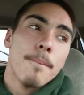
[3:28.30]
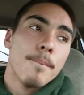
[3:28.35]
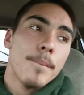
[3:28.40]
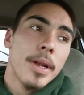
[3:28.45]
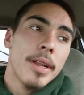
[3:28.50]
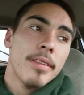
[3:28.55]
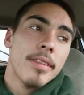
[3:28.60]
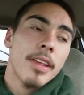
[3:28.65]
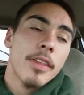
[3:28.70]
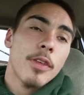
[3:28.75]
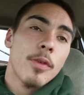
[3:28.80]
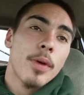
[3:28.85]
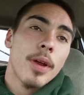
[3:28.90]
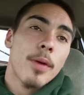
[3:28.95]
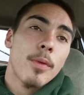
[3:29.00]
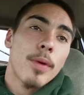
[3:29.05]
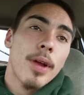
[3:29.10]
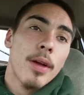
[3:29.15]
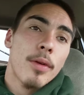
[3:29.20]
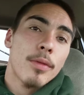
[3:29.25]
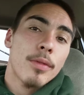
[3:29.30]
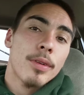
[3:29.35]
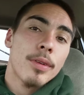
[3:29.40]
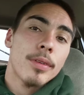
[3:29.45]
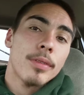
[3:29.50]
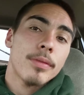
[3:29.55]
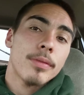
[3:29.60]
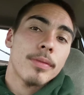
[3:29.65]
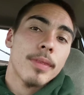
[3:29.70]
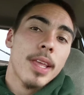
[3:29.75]
but it's the other way around.
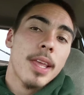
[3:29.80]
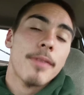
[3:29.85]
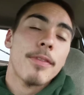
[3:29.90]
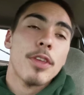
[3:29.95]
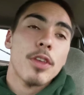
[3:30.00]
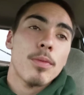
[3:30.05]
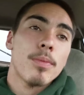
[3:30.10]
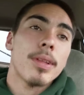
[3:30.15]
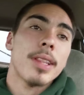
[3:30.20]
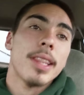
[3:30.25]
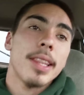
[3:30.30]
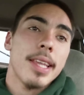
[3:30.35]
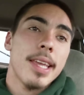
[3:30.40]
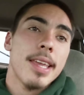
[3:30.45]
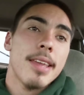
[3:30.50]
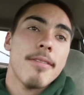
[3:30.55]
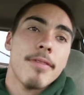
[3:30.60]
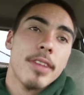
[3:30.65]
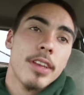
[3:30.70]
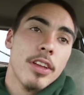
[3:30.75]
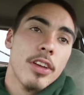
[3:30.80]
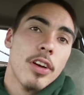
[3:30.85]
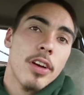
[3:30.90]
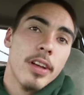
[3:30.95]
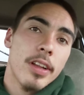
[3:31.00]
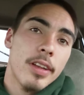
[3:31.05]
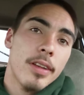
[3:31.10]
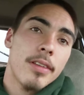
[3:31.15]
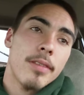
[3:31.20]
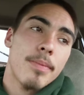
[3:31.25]
If you believe in
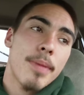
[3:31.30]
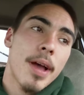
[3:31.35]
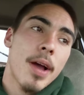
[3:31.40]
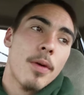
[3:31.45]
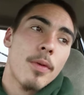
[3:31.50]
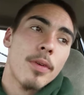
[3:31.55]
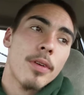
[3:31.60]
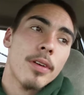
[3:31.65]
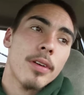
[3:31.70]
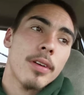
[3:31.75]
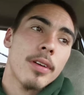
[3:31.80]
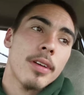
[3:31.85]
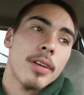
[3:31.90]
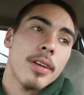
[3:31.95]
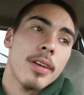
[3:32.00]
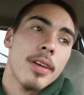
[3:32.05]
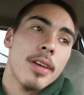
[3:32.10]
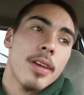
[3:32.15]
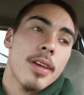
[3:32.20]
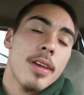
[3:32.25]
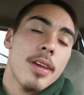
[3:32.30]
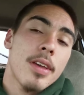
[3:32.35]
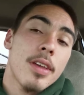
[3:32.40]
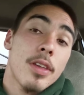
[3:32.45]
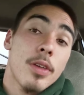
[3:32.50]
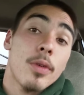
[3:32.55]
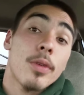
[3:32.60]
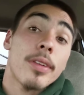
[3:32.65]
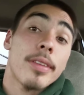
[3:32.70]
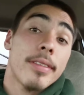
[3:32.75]
God's power,
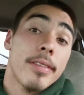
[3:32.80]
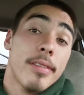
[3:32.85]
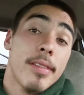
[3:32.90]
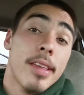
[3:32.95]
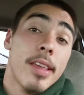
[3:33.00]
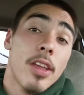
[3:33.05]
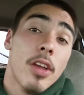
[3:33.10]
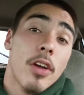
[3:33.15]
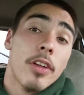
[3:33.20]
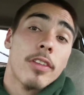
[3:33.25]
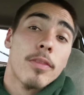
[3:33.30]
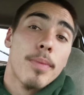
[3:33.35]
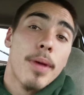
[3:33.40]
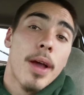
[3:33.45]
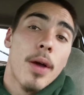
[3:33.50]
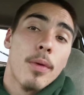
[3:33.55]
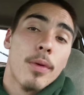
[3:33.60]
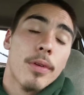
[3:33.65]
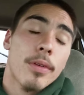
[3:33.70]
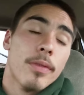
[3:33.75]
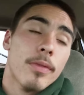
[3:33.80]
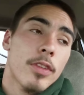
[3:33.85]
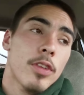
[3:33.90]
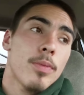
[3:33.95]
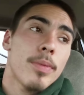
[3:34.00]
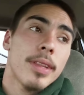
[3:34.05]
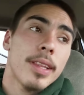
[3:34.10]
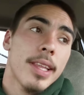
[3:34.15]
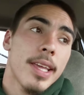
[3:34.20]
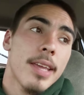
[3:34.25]
you will see God's power. If you
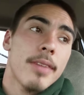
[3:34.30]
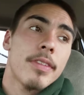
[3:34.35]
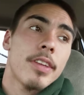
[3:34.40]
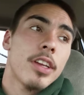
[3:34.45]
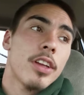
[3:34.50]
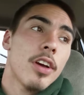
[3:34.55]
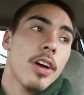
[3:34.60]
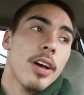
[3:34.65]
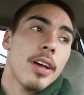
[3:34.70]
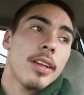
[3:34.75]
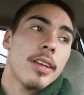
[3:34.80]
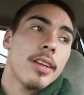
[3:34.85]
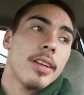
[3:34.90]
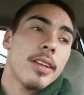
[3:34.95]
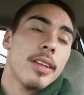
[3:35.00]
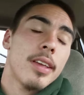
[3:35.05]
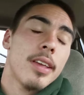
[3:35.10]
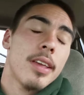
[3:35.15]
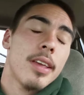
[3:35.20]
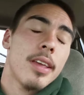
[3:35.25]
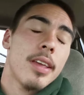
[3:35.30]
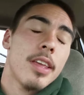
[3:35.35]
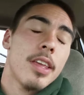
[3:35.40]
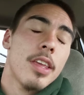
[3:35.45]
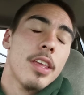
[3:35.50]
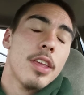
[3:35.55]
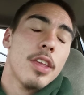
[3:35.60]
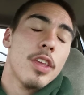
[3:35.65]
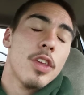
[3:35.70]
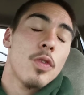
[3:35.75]
believe in God,
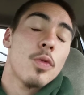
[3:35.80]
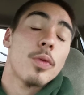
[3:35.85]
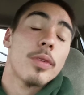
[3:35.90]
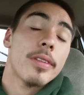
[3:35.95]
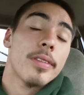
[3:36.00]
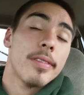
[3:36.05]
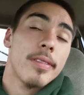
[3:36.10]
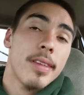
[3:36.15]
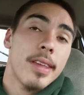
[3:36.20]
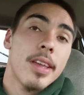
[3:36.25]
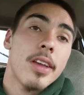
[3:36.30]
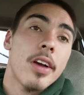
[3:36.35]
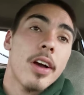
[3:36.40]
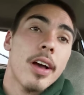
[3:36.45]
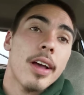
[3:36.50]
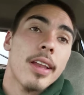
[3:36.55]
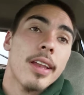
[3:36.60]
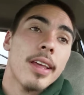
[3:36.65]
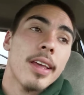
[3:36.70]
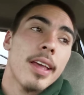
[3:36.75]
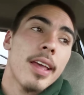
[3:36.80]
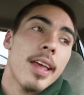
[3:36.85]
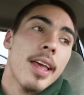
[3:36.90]
you will see God.